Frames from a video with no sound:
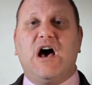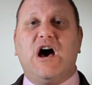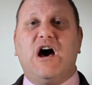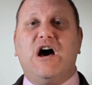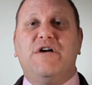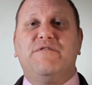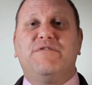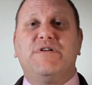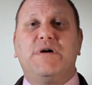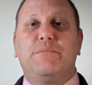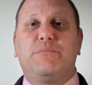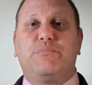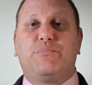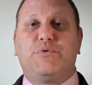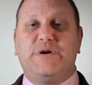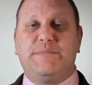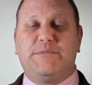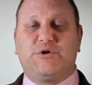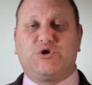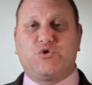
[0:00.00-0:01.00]
of
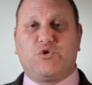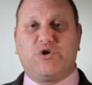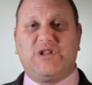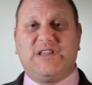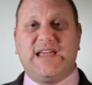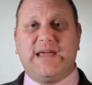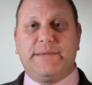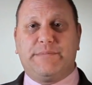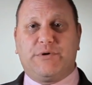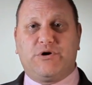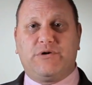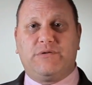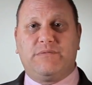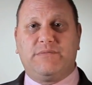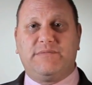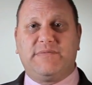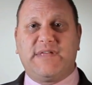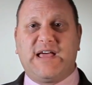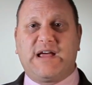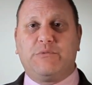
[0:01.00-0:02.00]
premature labor
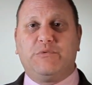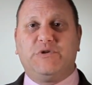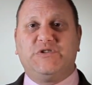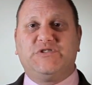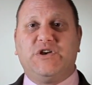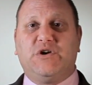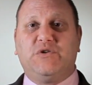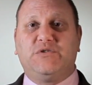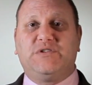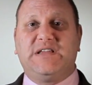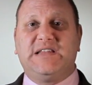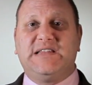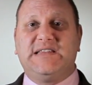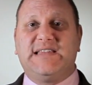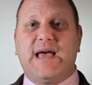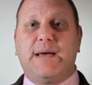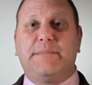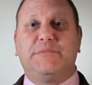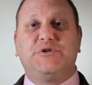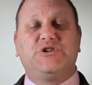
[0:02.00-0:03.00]
that can result in
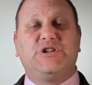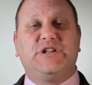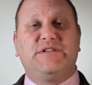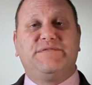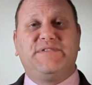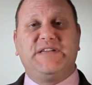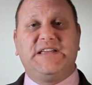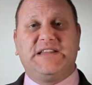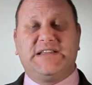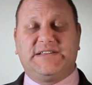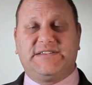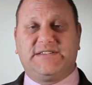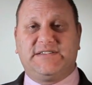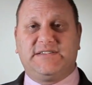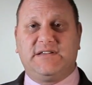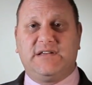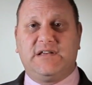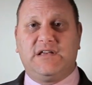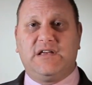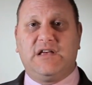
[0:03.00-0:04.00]
damage to the
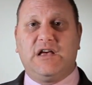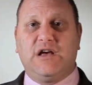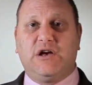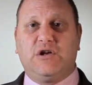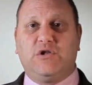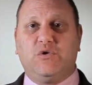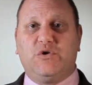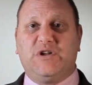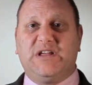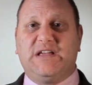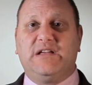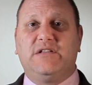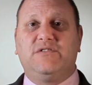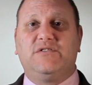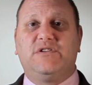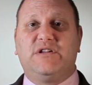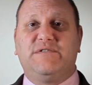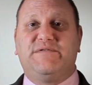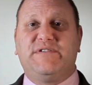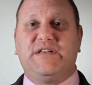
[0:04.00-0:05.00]
fetus, including
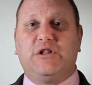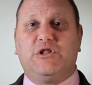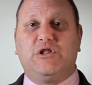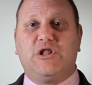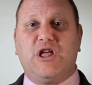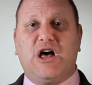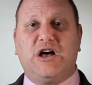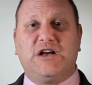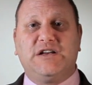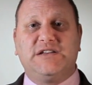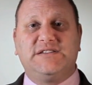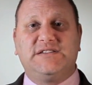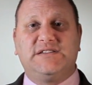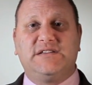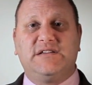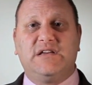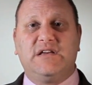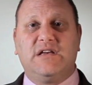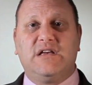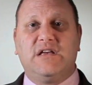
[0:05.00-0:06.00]
to the fetal lungs,
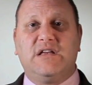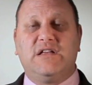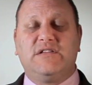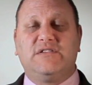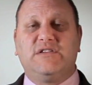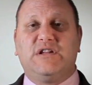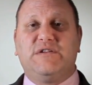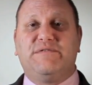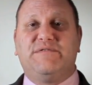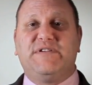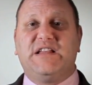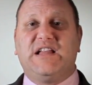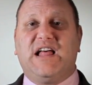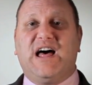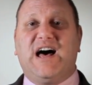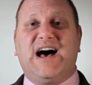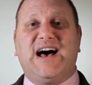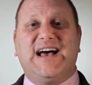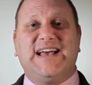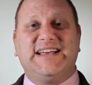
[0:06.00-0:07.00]
to the
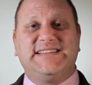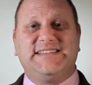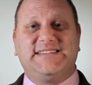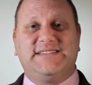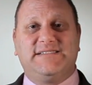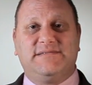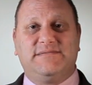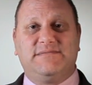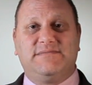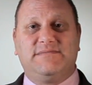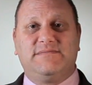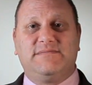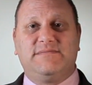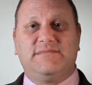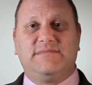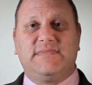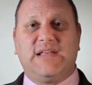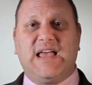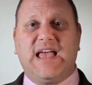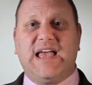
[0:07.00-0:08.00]
fetal eyes,
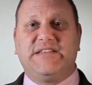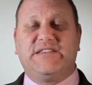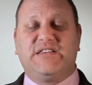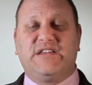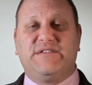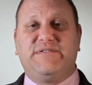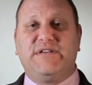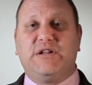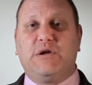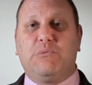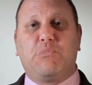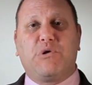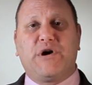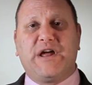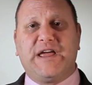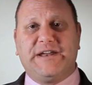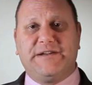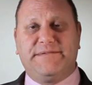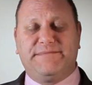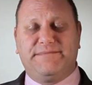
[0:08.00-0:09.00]
and to the fetal
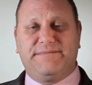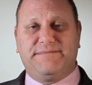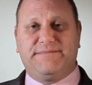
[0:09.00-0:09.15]
brain.